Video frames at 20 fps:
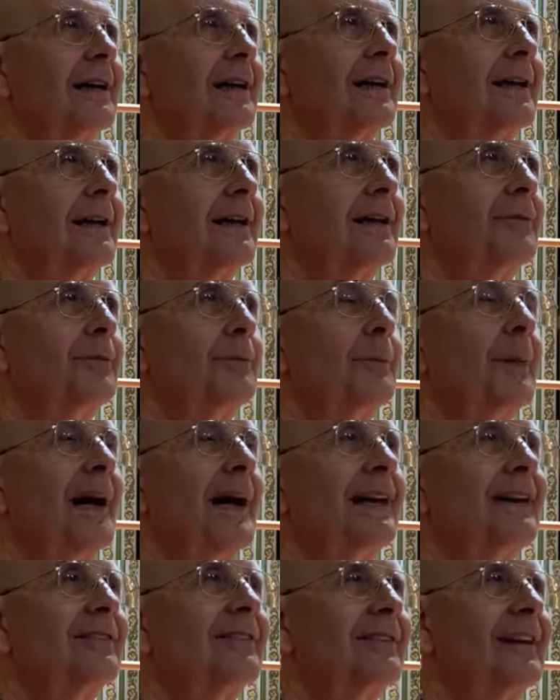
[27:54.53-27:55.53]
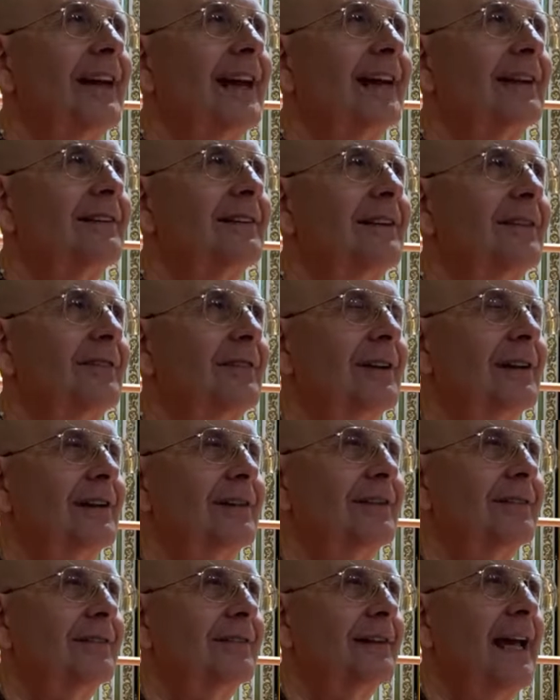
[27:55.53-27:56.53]
his pious
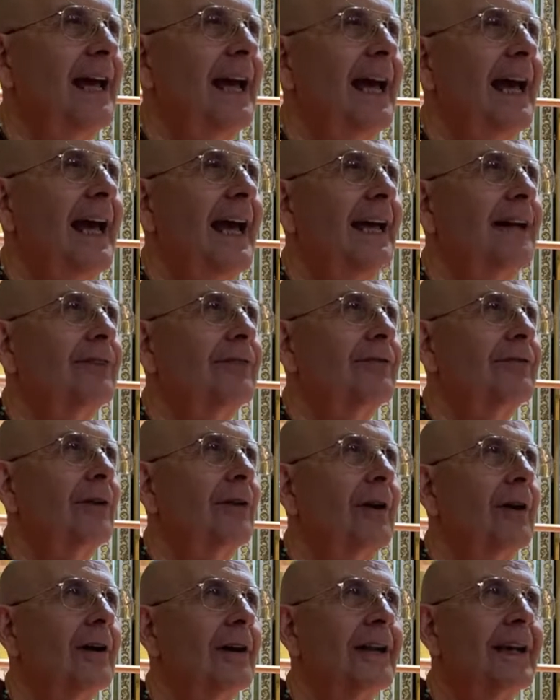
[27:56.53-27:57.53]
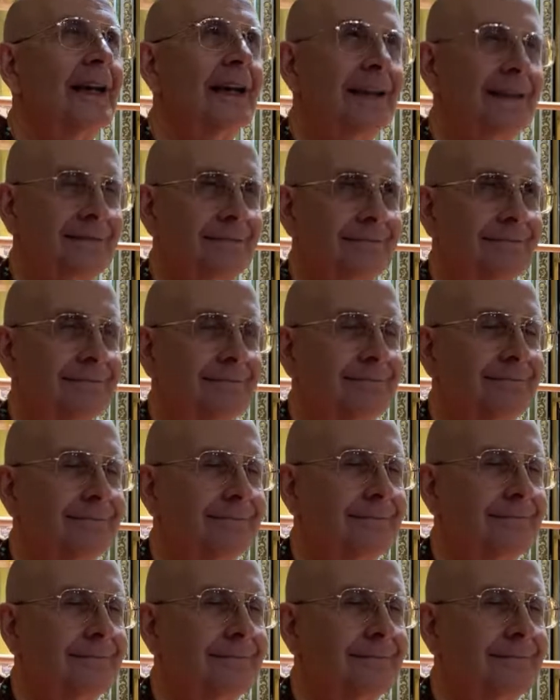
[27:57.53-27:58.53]
activities and fall again
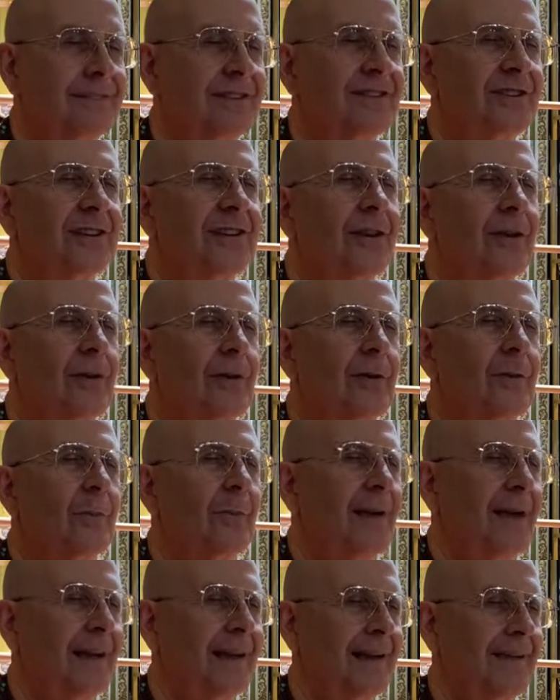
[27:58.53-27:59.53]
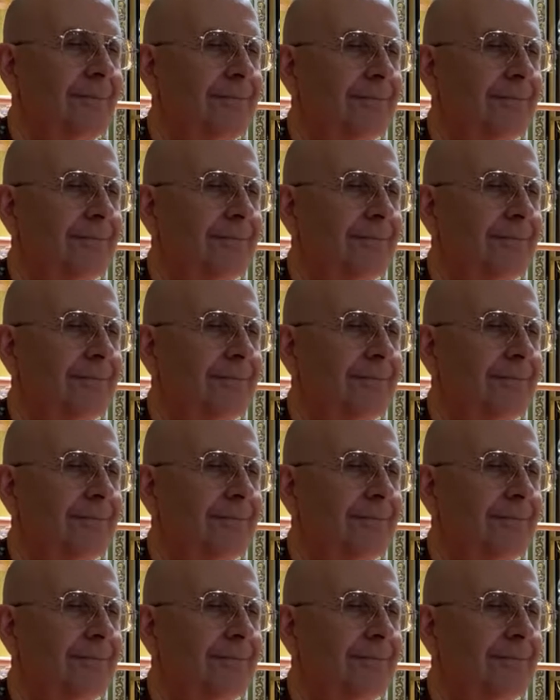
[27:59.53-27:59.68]
to the earth plane,